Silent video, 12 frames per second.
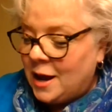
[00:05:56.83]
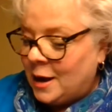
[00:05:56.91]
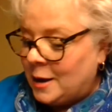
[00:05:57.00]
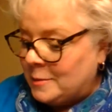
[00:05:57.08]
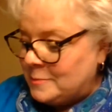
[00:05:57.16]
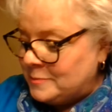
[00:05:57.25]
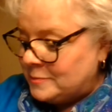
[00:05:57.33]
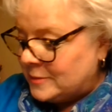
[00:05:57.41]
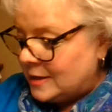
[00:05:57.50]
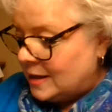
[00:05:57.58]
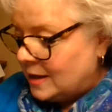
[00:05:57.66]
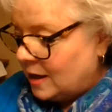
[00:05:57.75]
All
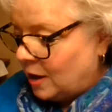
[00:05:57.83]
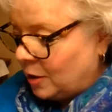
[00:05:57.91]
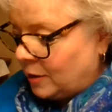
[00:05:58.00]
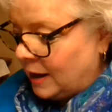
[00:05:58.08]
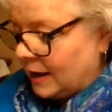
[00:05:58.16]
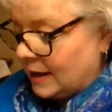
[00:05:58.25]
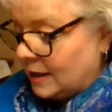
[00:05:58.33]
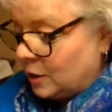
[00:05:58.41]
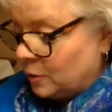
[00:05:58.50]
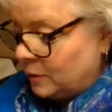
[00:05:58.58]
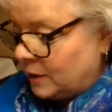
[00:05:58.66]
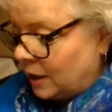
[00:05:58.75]
right,
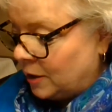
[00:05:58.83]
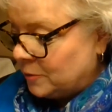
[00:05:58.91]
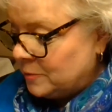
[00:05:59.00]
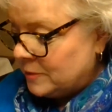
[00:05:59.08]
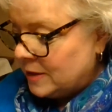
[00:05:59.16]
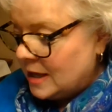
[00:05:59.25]
here we go.